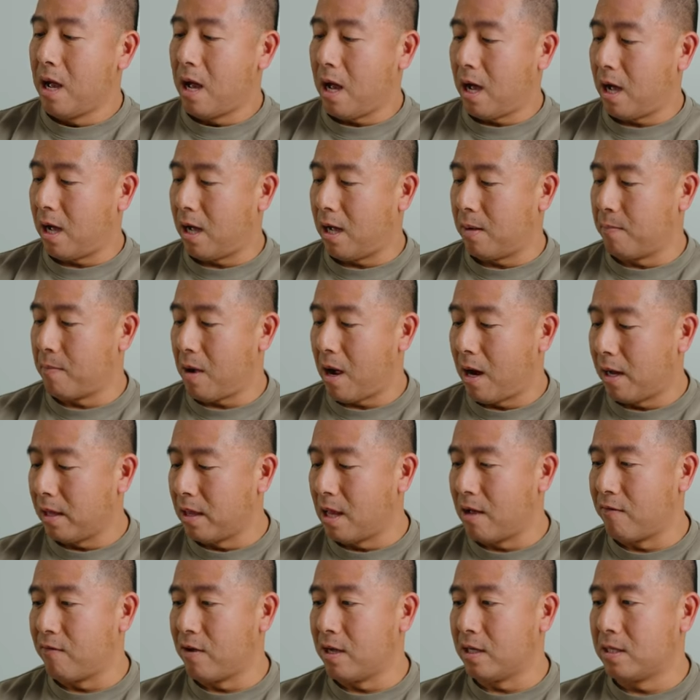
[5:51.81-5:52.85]
I
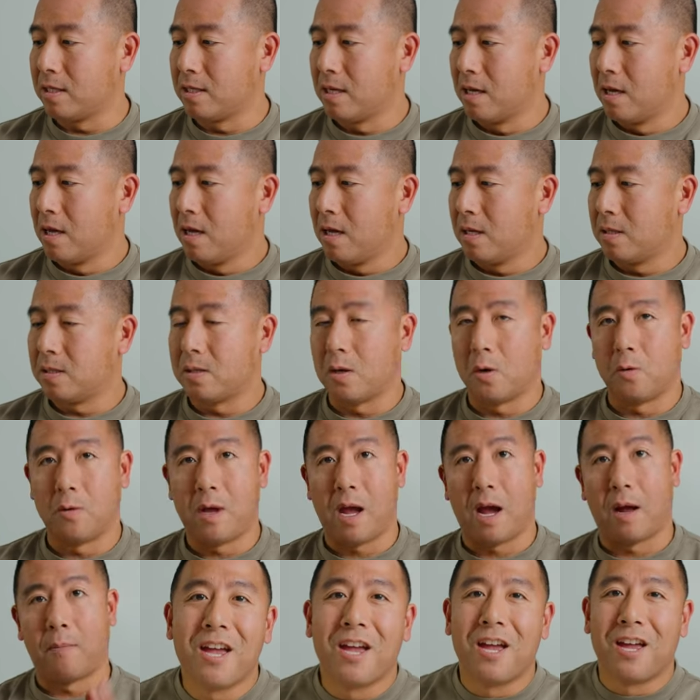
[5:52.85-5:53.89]
love it. So
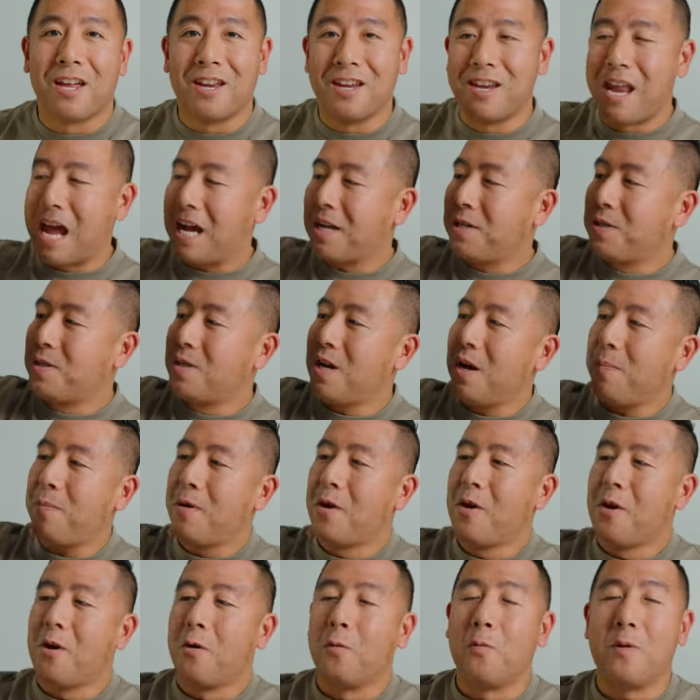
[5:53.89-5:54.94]
yeah, next up
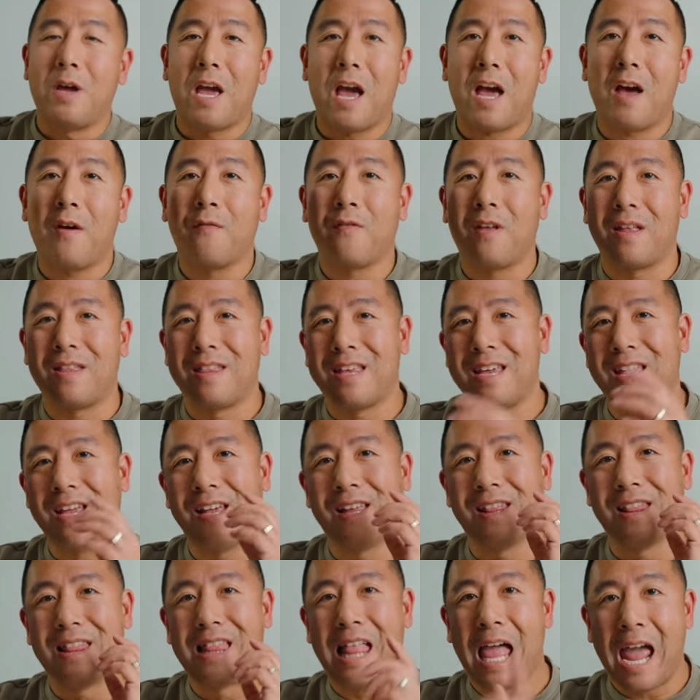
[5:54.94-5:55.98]
we have the
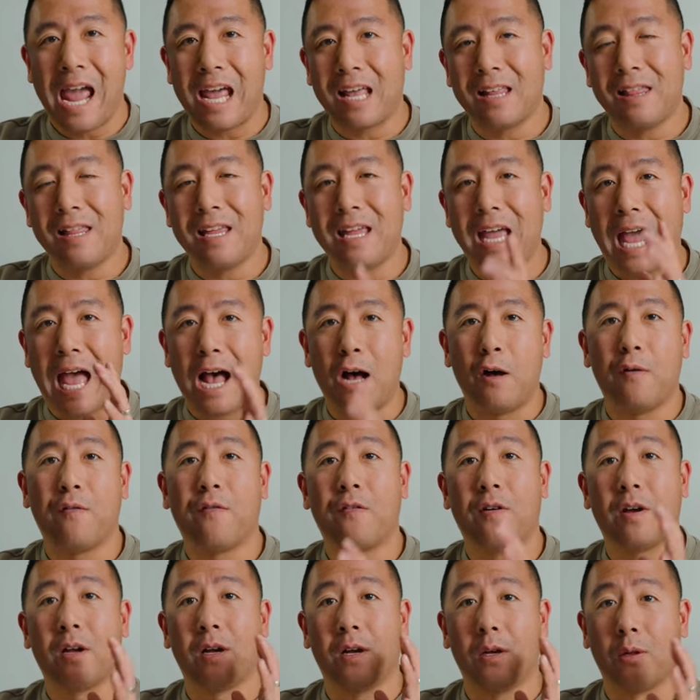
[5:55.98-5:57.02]
Langley
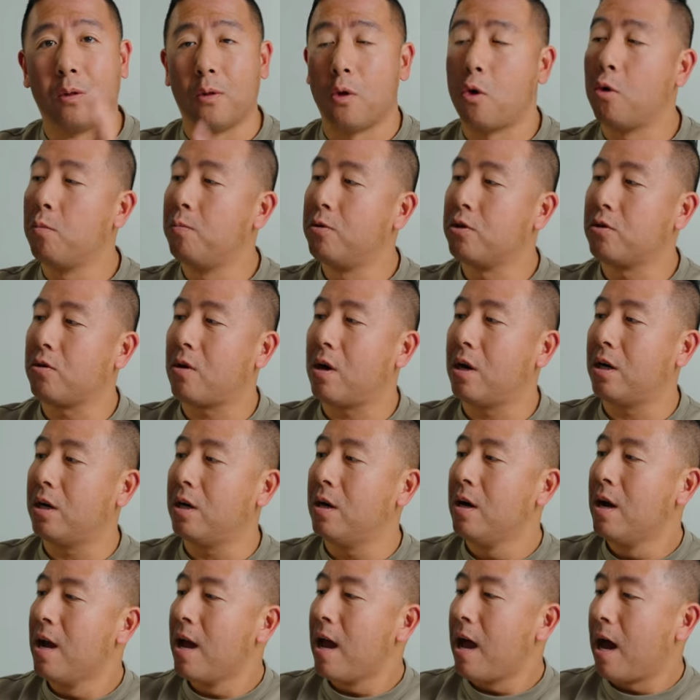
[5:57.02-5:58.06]
Alpha Globetrotter.